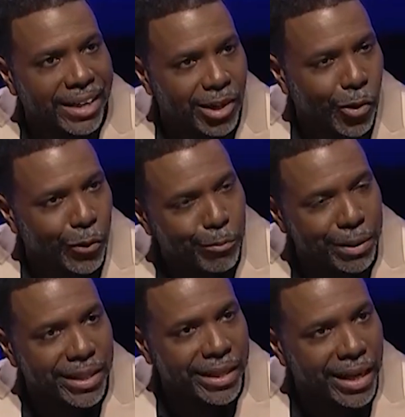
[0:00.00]
Glory
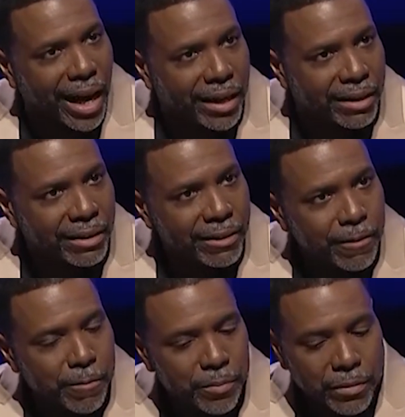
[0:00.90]
be to God.
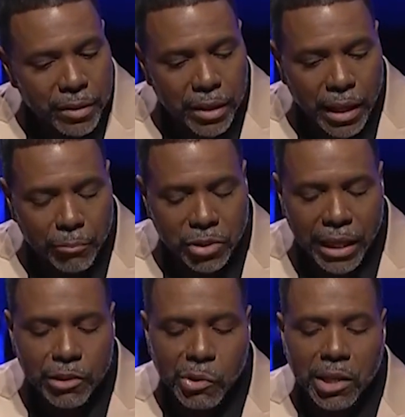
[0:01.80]
And I'm
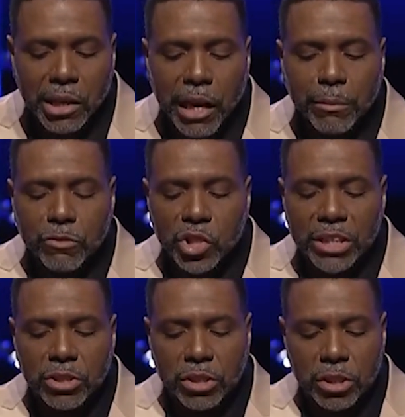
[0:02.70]
telling you, in the name of
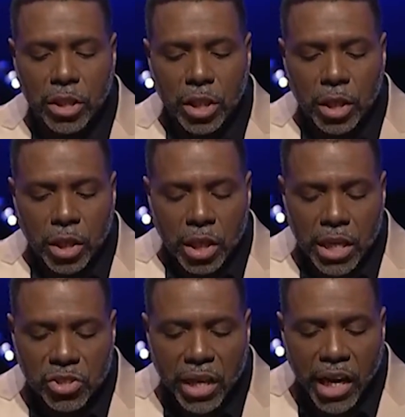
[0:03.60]
Jesus,
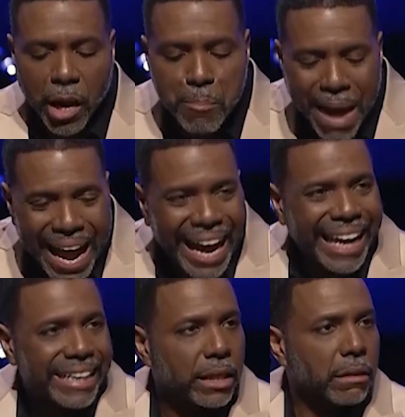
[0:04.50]
he said,
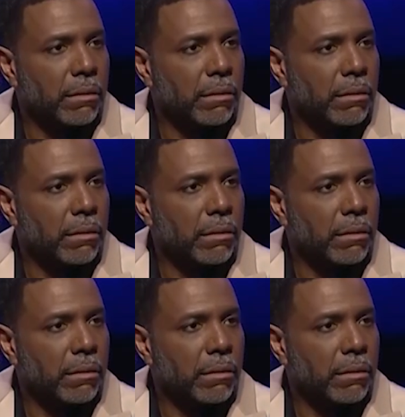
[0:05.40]
command.